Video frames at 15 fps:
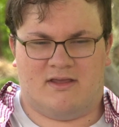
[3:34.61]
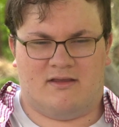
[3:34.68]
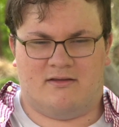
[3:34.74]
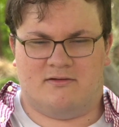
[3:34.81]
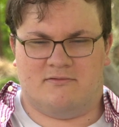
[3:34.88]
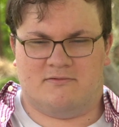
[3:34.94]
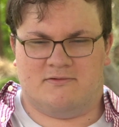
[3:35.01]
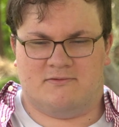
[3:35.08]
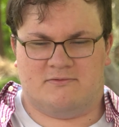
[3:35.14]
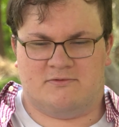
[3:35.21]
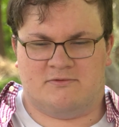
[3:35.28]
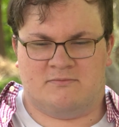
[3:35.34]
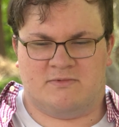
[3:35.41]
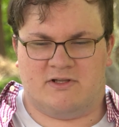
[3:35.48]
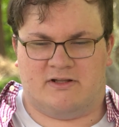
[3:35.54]
and
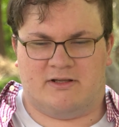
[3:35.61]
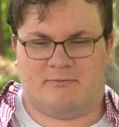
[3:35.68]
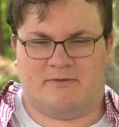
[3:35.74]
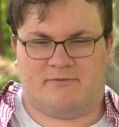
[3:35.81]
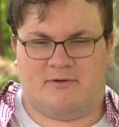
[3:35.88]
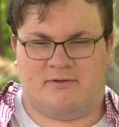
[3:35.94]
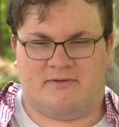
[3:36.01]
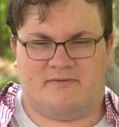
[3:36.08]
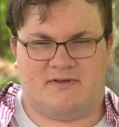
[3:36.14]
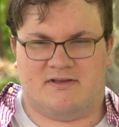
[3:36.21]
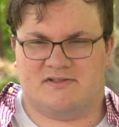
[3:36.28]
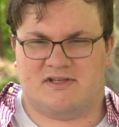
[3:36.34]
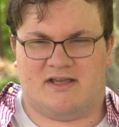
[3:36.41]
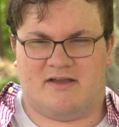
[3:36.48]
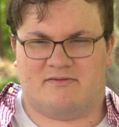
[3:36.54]
dealing with all the
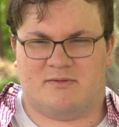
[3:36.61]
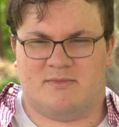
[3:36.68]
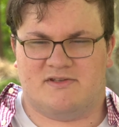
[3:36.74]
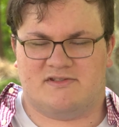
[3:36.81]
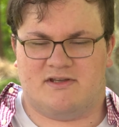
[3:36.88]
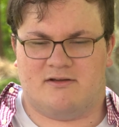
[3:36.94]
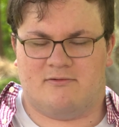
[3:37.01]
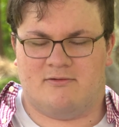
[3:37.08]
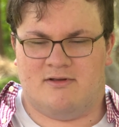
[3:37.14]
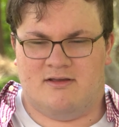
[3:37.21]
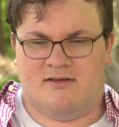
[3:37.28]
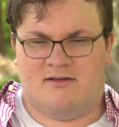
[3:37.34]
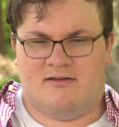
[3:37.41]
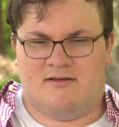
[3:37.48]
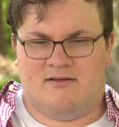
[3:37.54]
things I have to miss out.
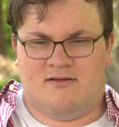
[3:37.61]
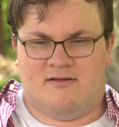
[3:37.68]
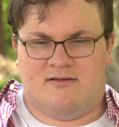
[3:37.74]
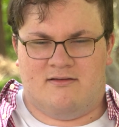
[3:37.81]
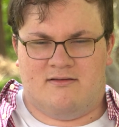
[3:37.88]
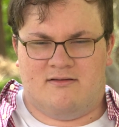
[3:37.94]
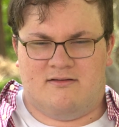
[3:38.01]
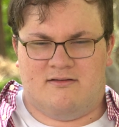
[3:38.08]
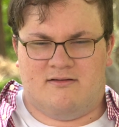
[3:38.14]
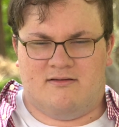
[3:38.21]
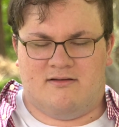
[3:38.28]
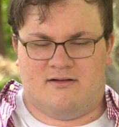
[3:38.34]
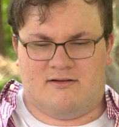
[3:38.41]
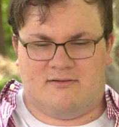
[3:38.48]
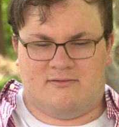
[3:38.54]

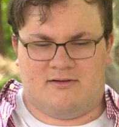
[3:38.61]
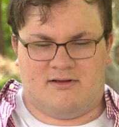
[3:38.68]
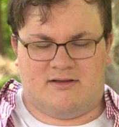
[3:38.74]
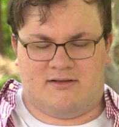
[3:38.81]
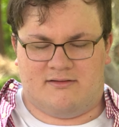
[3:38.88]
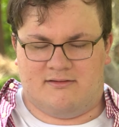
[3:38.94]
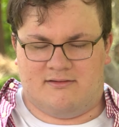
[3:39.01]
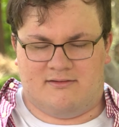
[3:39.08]
You know, I,